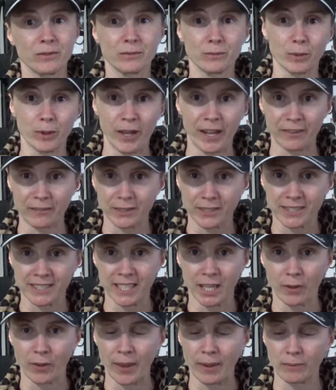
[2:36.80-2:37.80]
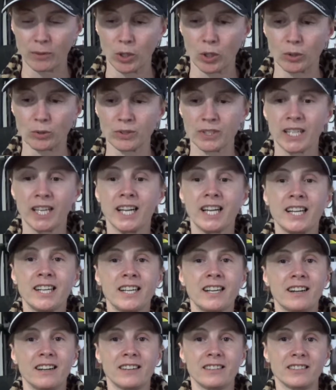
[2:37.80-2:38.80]
We'll have to see how that goes.
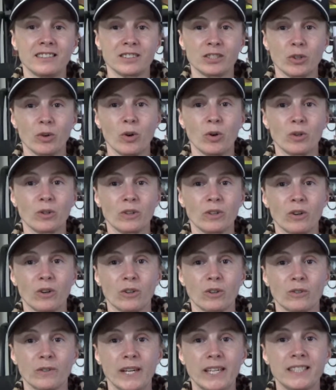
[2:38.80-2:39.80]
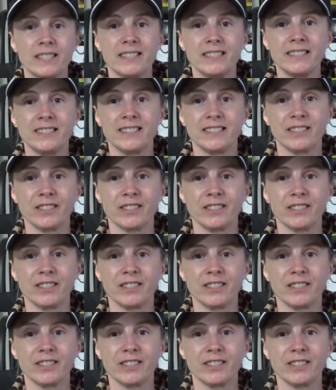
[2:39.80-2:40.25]
So already,